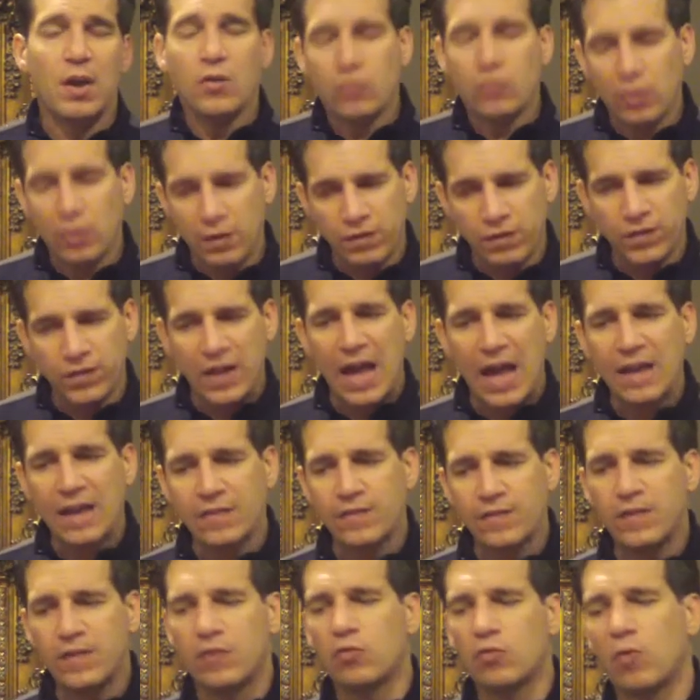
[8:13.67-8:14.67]
So the
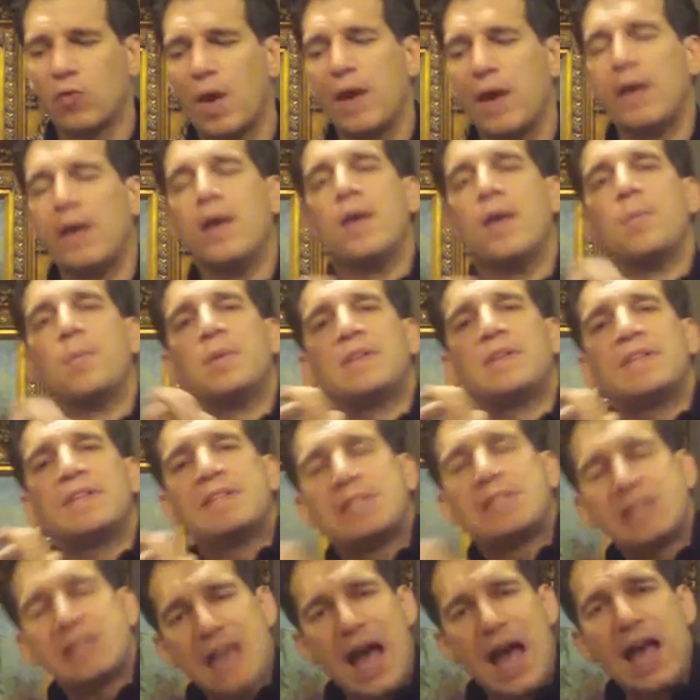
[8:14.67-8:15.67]
philosophy is right, but the
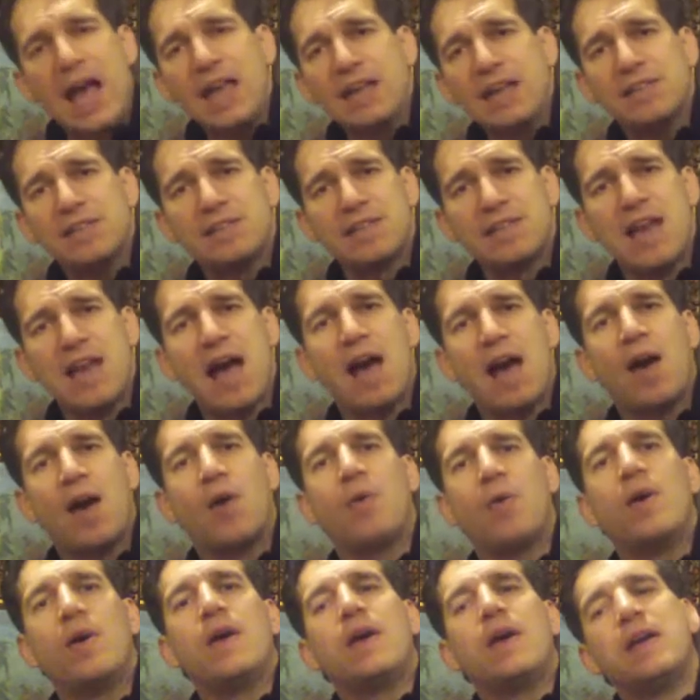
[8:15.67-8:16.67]
science
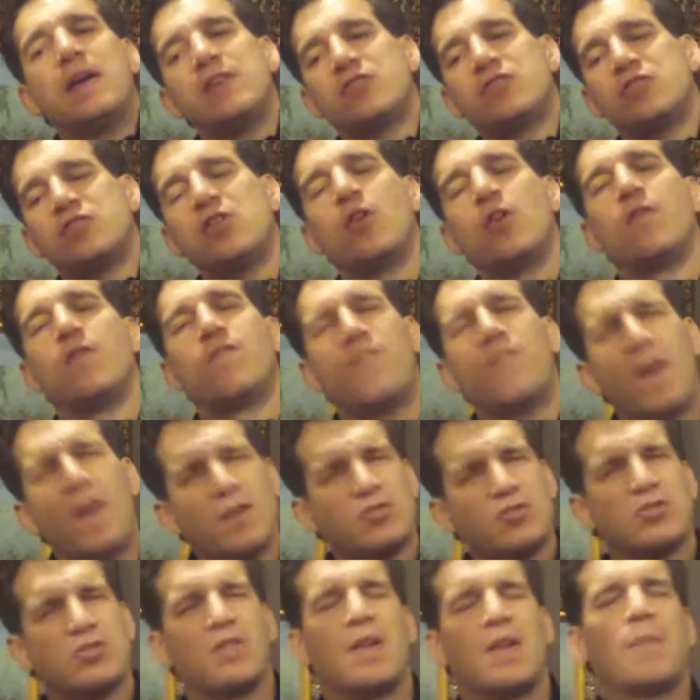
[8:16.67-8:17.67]
now is,
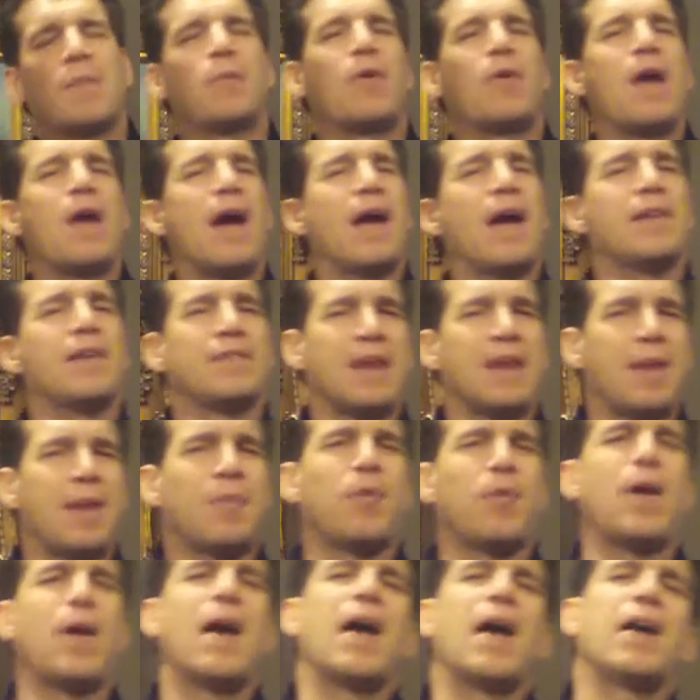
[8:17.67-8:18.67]
functional
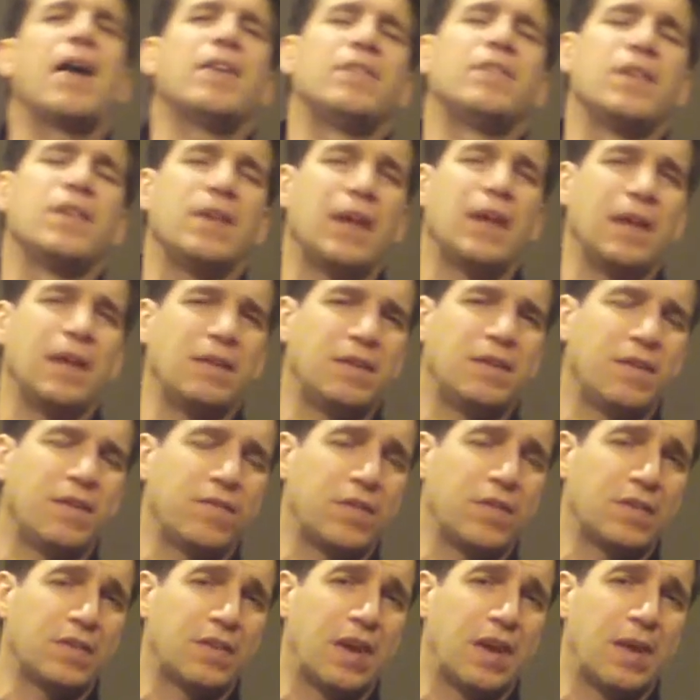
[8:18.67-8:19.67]
MRIs and
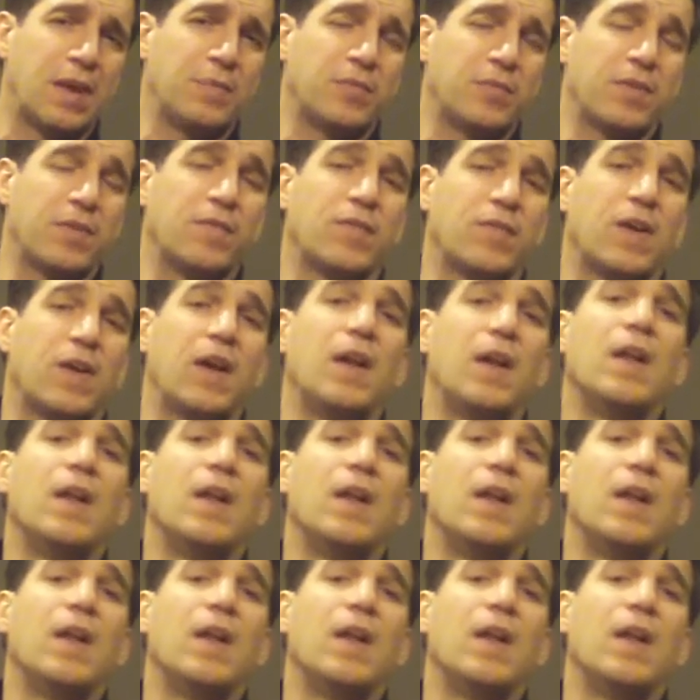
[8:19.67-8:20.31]
different types of